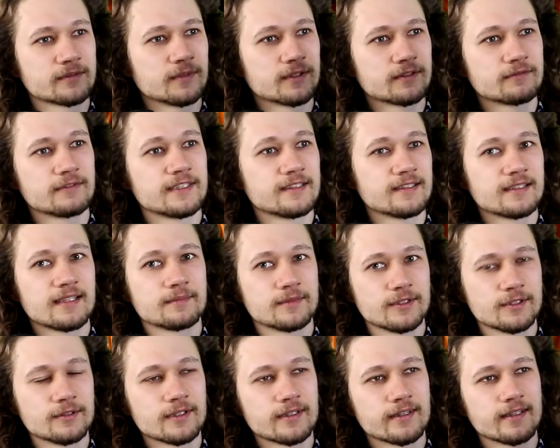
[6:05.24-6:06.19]
one reason I'm
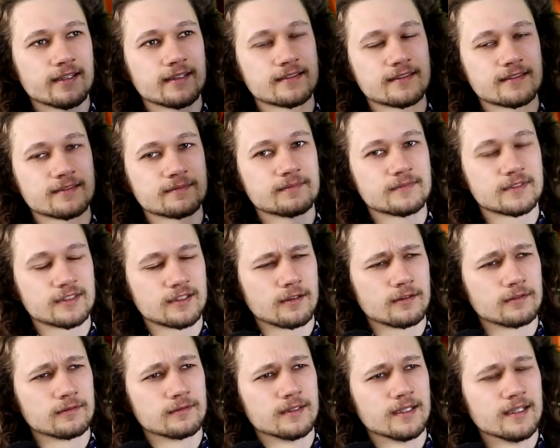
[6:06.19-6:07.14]
doing this.
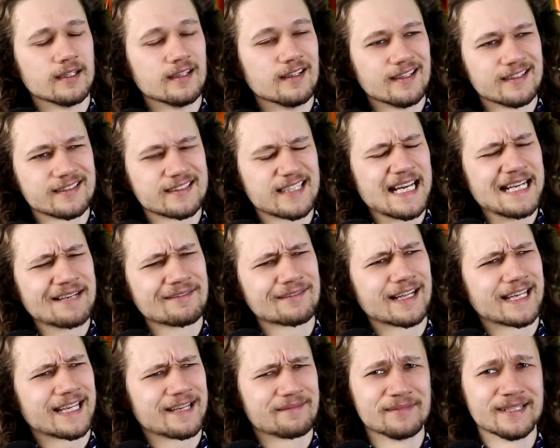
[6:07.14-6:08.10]
So, it's kind of
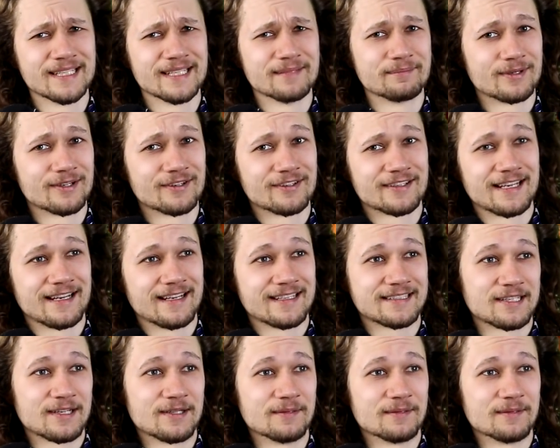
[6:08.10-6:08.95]
like a mini podcast